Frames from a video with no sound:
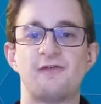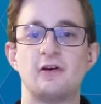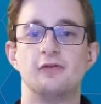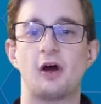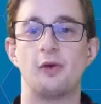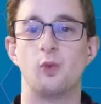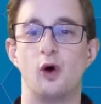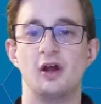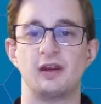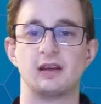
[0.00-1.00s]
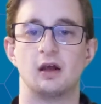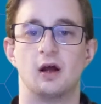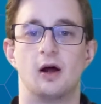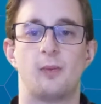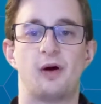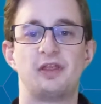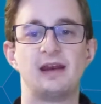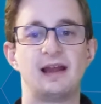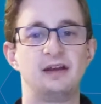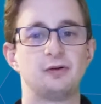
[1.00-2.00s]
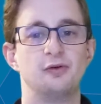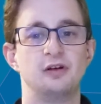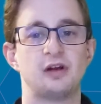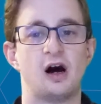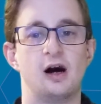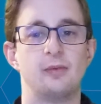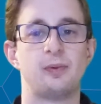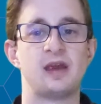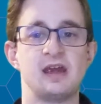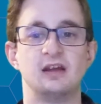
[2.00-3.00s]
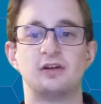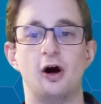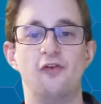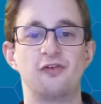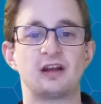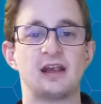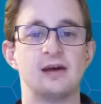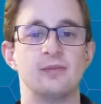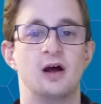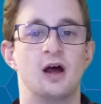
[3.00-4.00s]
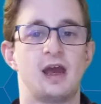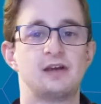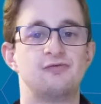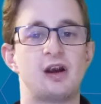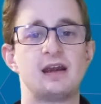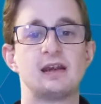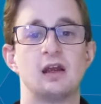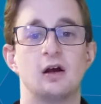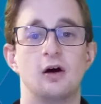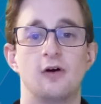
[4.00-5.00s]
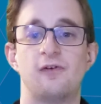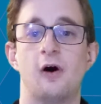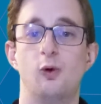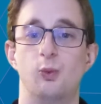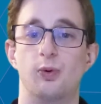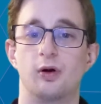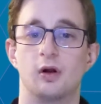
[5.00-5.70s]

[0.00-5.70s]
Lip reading: feels unworthy. But then Last Order's arm appears, offering him a ray of hope.